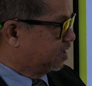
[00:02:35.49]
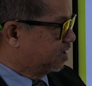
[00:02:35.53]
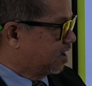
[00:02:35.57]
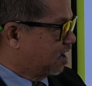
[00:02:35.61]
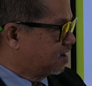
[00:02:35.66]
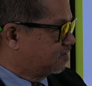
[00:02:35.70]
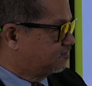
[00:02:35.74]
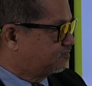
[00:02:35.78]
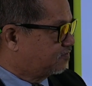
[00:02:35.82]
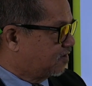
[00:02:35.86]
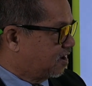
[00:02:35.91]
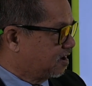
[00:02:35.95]

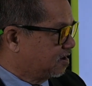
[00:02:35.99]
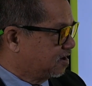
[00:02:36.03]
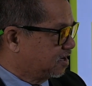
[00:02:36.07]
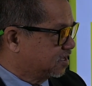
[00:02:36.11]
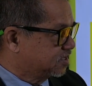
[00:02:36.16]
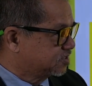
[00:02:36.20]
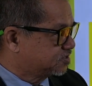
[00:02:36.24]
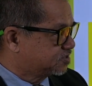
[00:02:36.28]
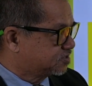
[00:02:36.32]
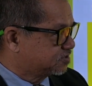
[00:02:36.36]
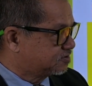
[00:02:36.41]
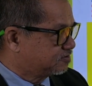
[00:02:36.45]
gun
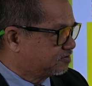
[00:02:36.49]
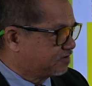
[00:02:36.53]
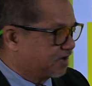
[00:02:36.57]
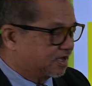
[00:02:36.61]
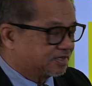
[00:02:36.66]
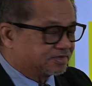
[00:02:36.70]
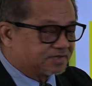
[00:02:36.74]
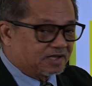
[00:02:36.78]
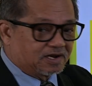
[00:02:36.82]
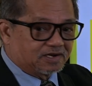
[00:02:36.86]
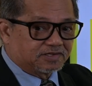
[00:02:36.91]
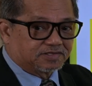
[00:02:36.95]
violence,
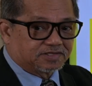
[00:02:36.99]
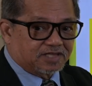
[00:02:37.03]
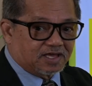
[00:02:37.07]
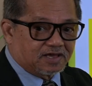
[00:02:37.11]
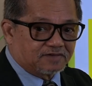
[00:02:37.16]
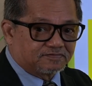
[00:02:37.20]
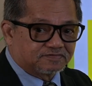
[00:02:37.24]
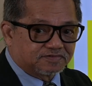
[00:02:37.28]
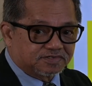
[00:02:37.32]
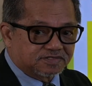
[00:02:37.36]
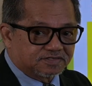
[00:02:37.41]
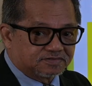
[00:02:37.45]
retail
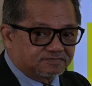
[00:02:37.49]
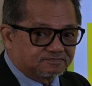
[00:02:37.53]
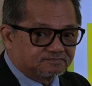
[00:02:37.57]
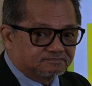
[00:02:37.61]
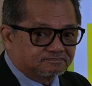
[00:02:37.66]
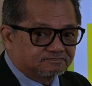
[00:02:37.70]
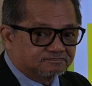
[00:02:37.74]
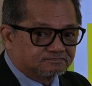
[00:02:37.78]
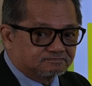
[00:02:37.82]
thefts.